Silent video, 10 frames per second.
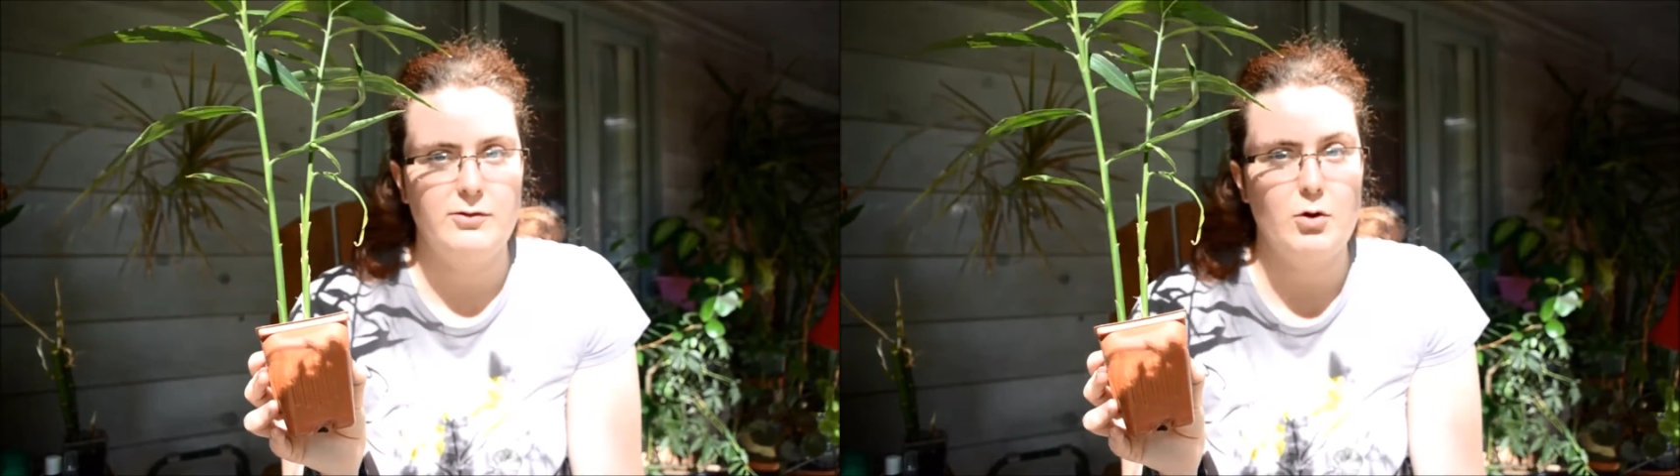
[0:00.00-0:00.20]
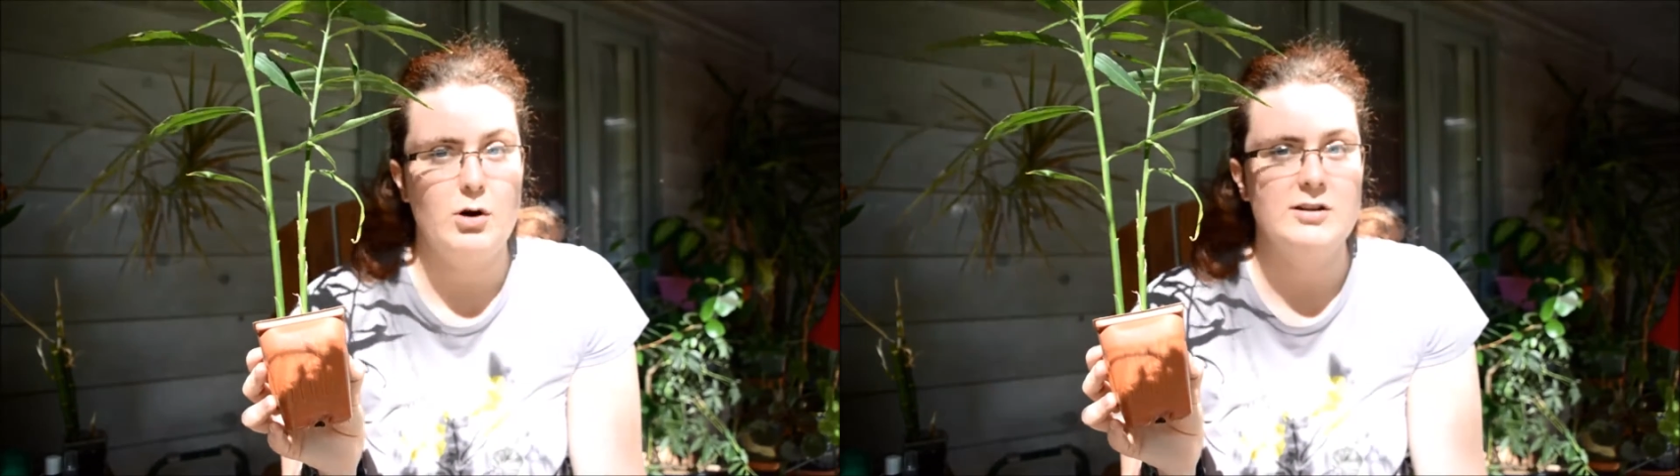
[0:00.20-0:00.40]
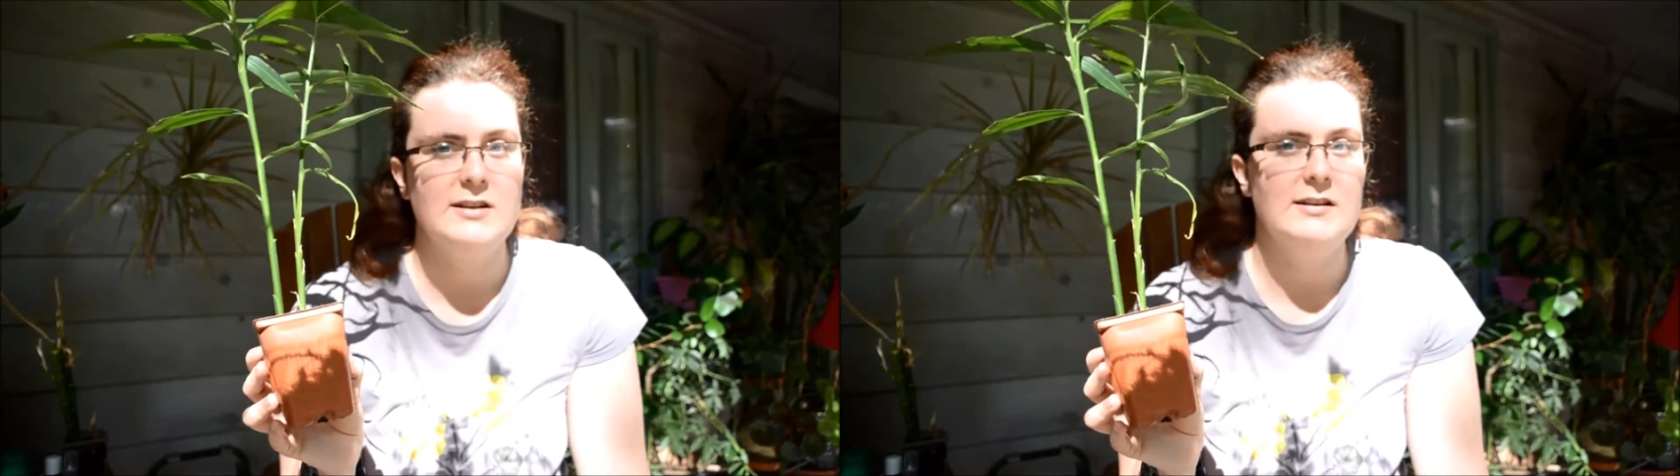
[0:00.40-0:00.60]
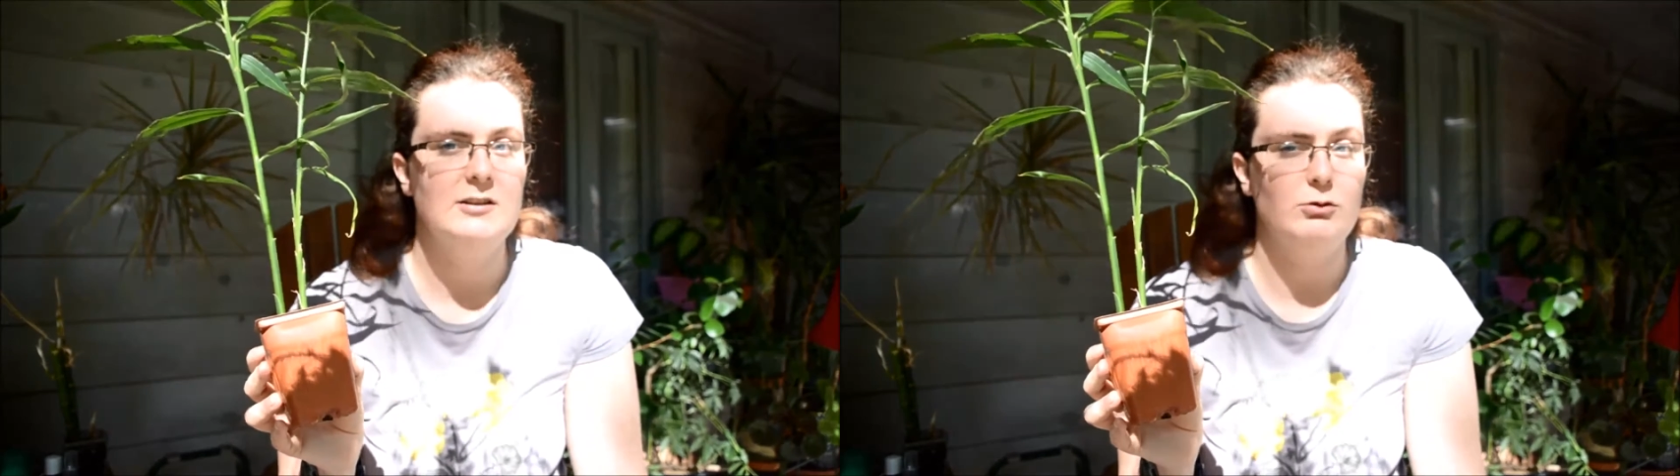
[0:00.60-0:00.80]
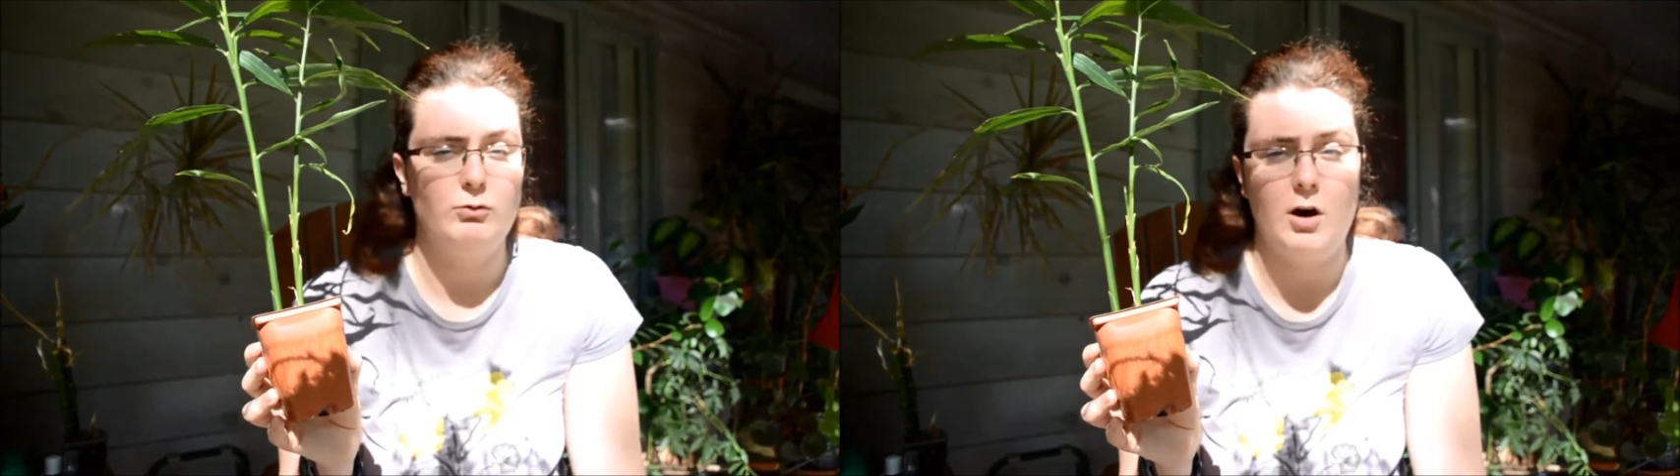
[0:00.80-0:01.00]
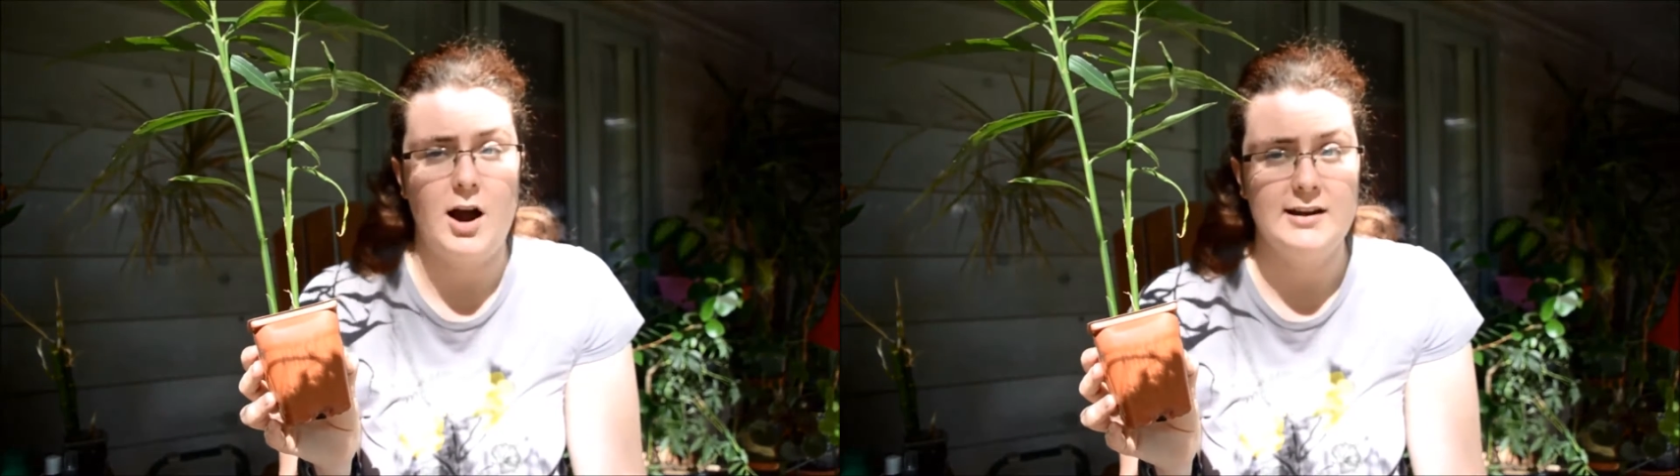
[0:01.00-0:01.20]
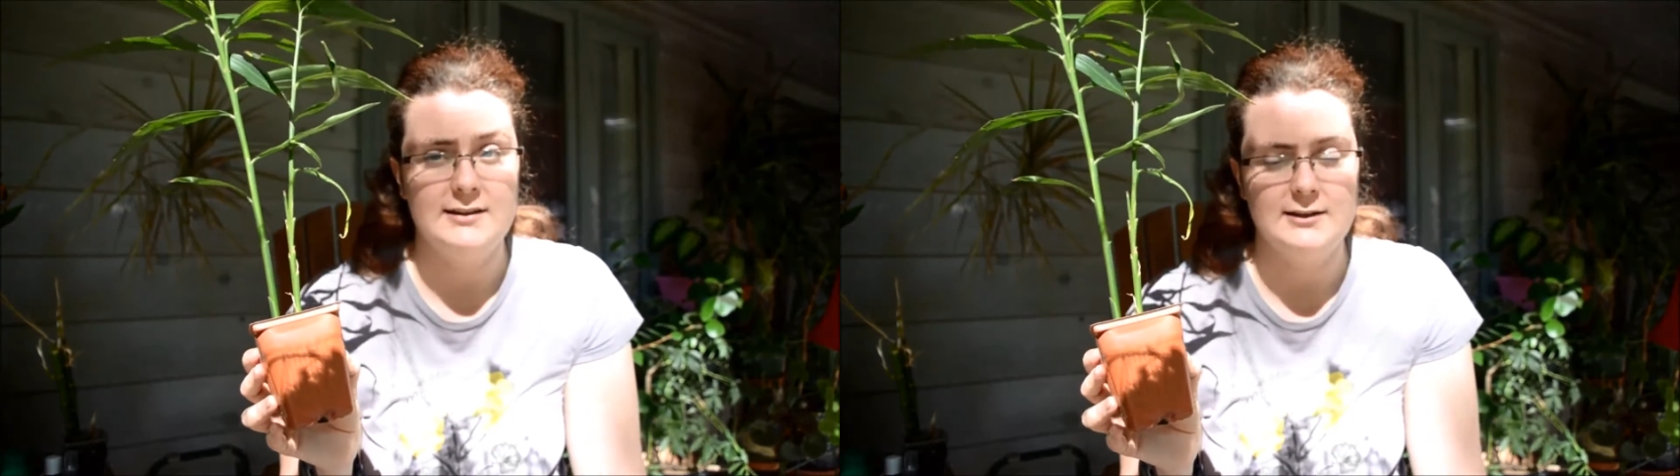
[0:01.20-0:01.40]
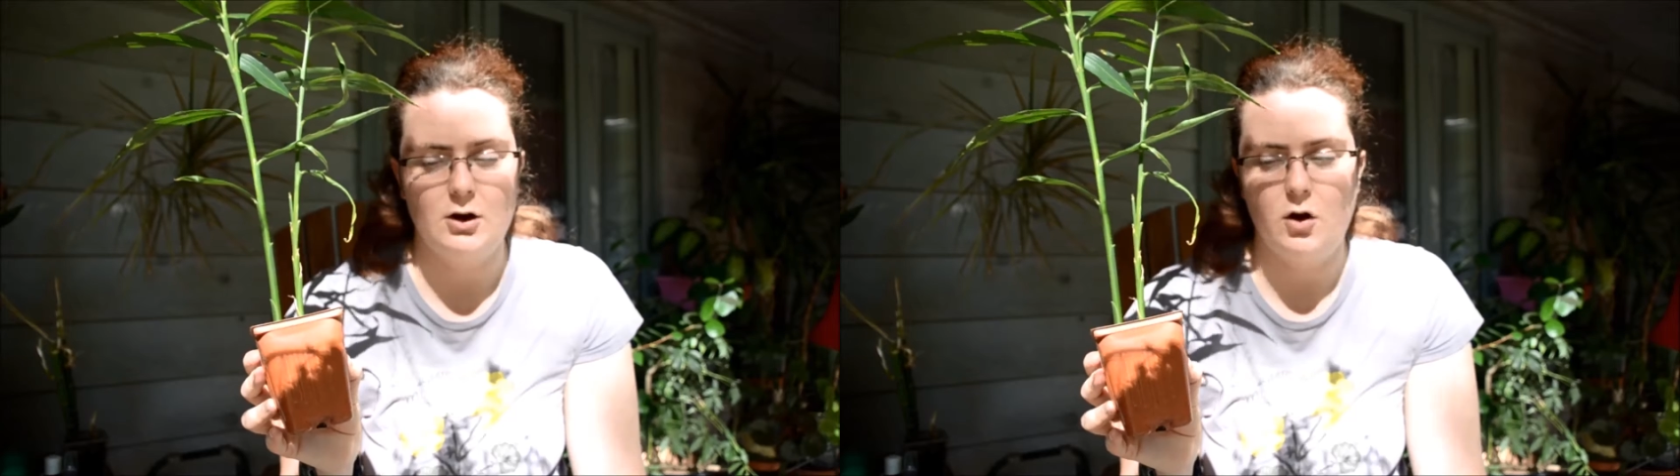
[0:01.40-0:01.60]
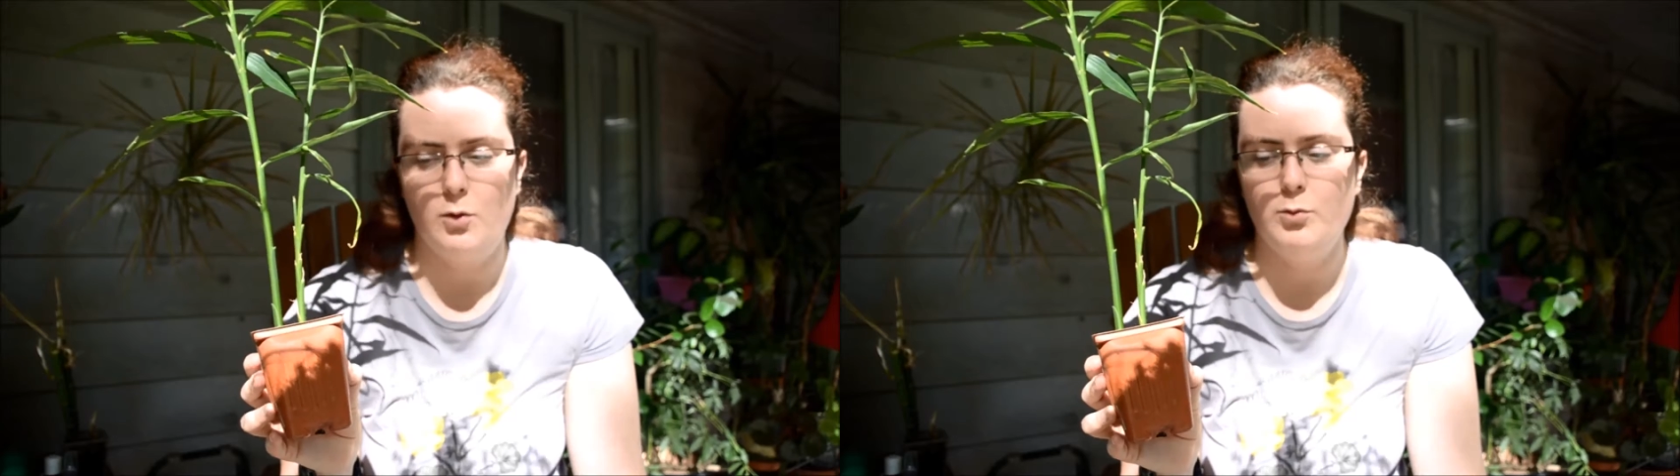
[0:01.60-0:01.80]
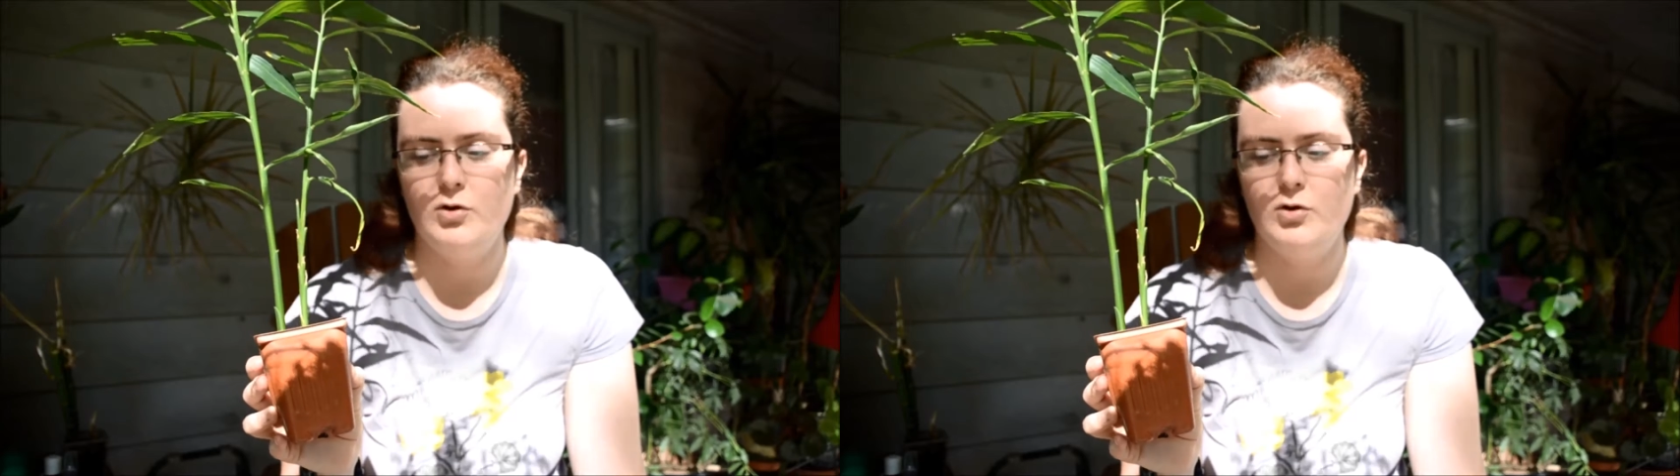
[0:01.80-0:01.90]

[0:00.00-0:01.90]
of course, is a rhizome,